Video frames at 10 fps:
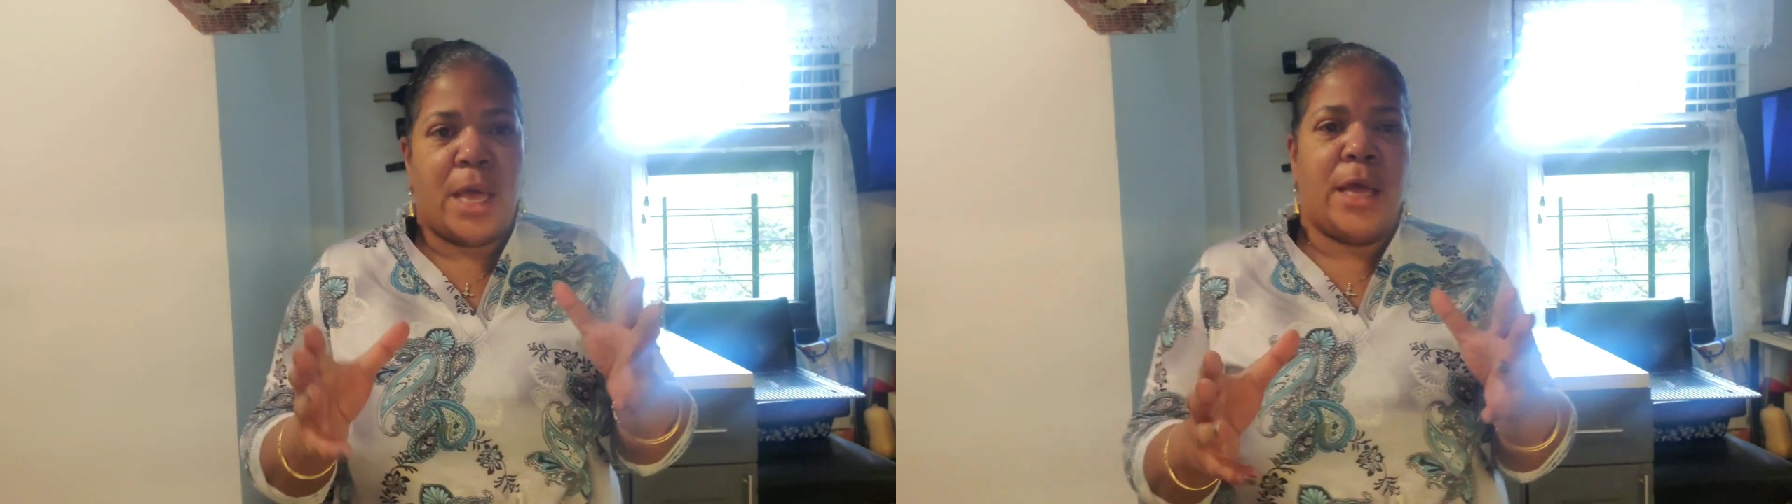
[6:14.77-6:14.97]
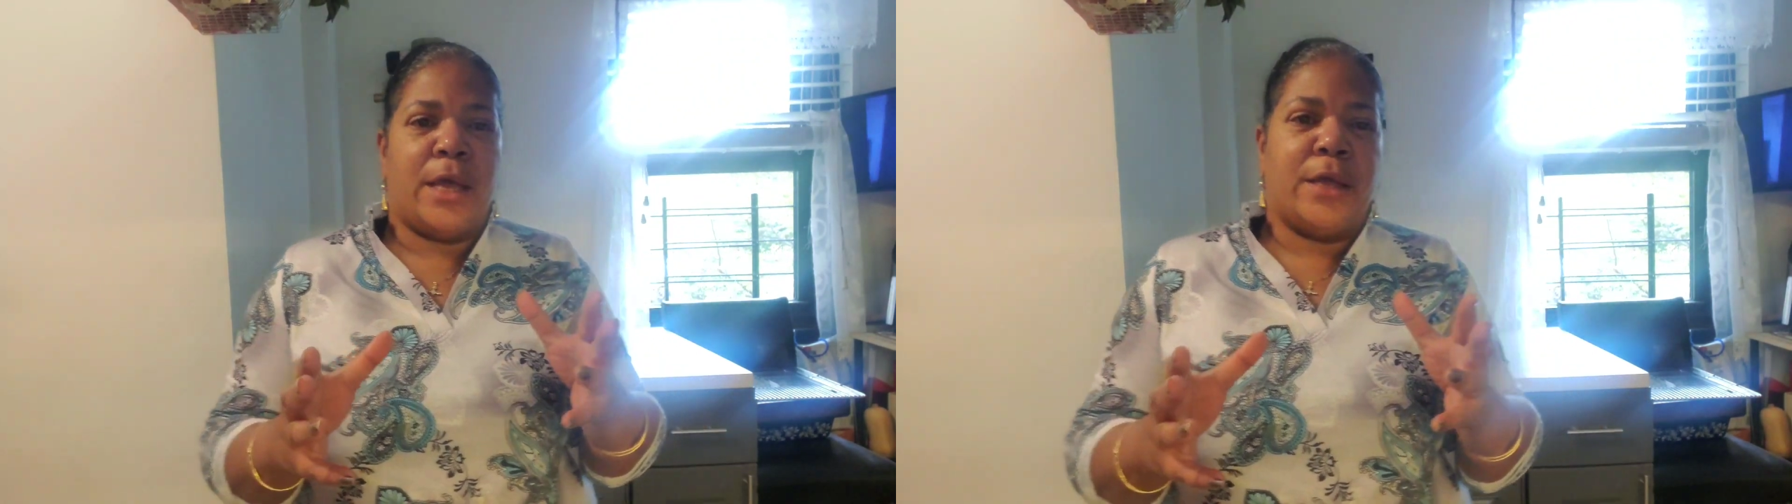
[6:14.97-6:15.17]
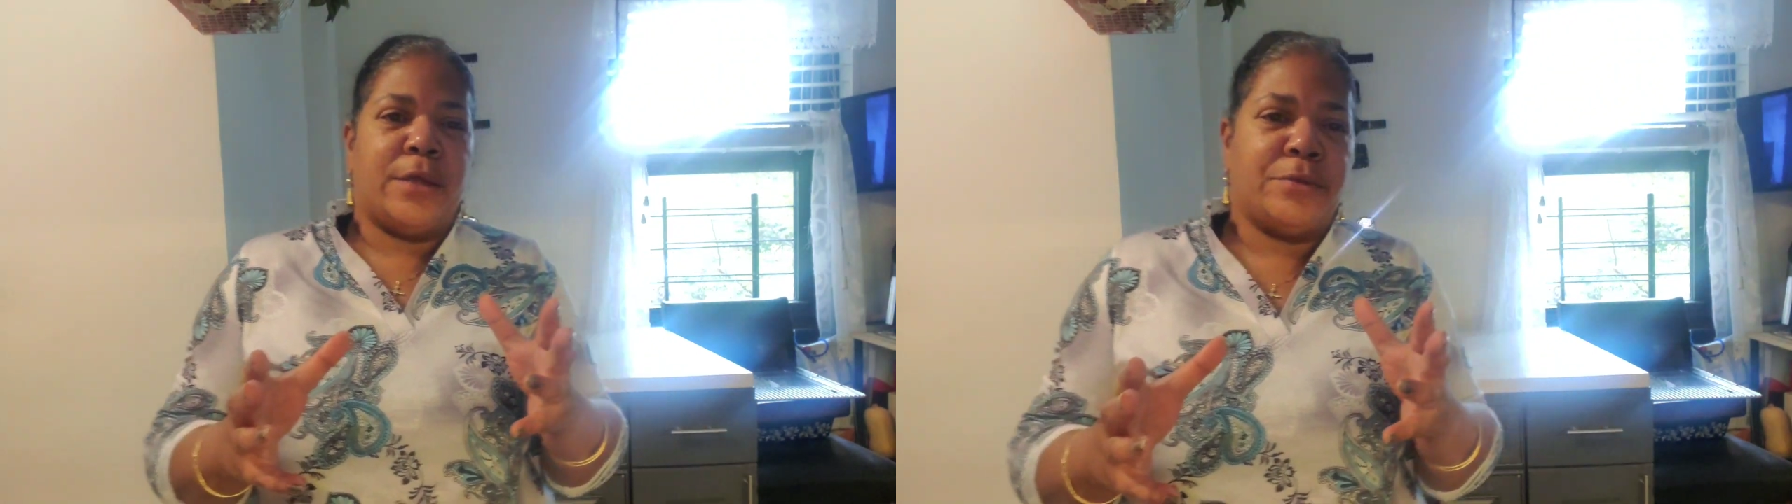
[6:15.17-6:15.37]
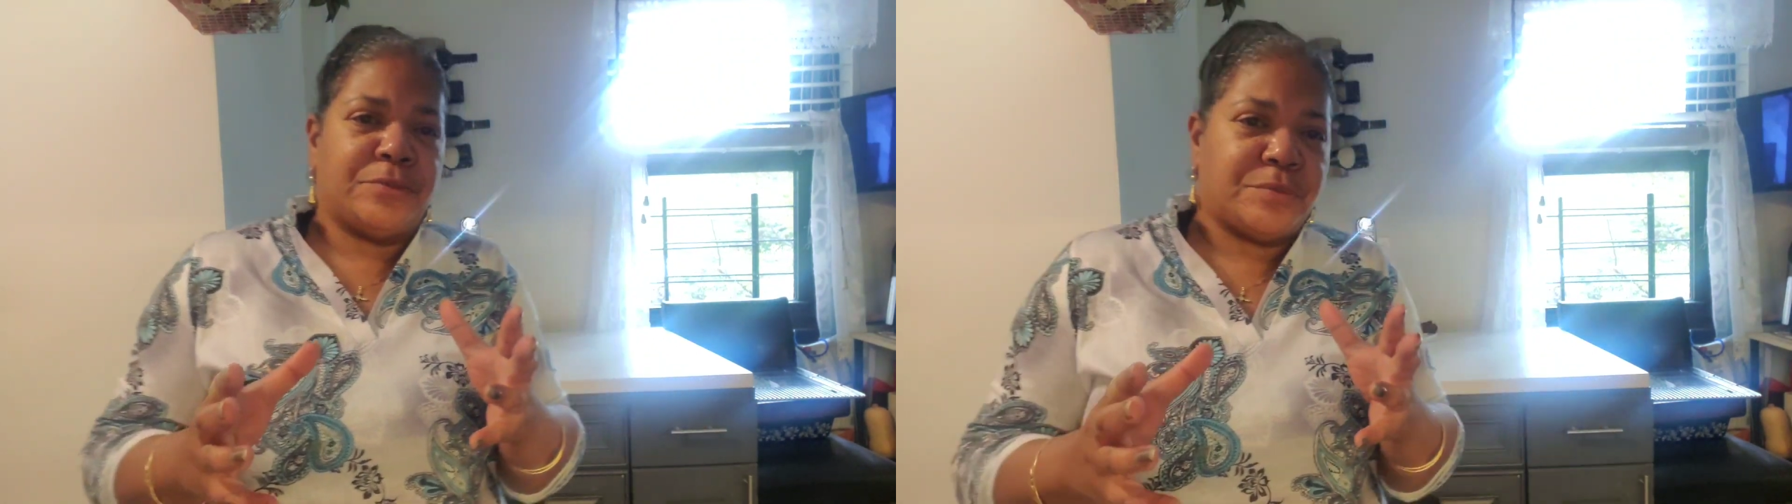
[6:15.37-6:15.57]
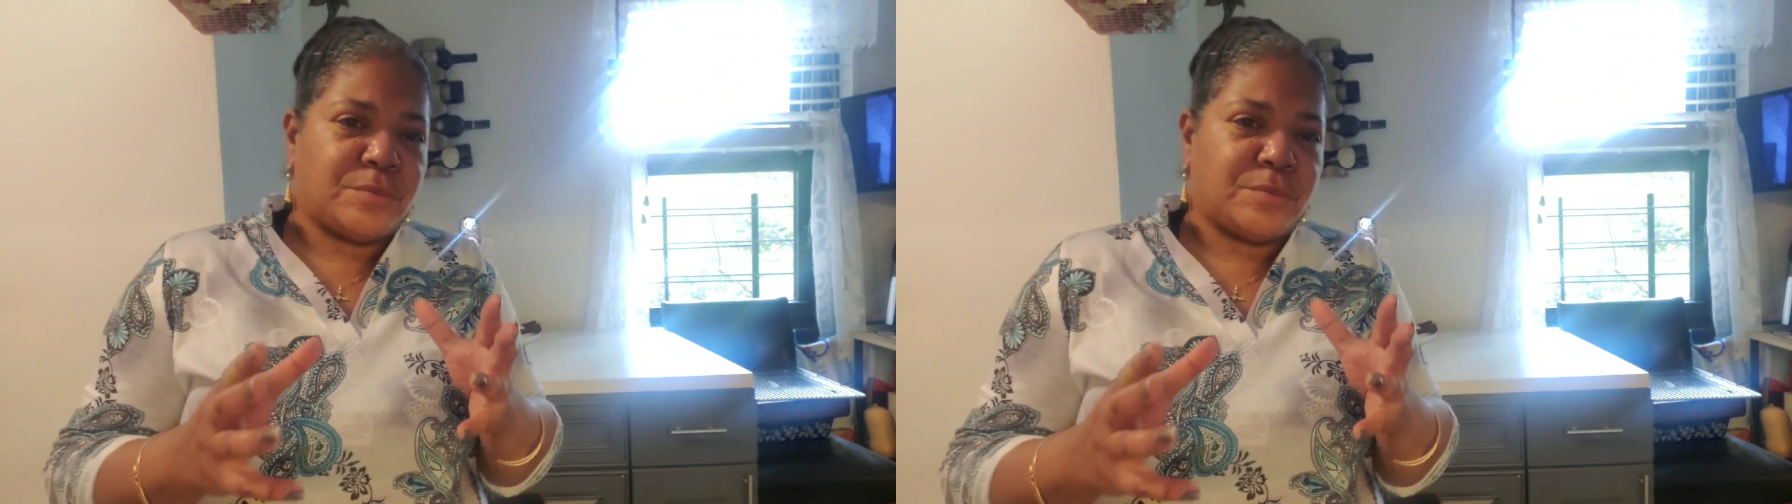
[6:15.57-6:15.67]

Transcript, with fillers: and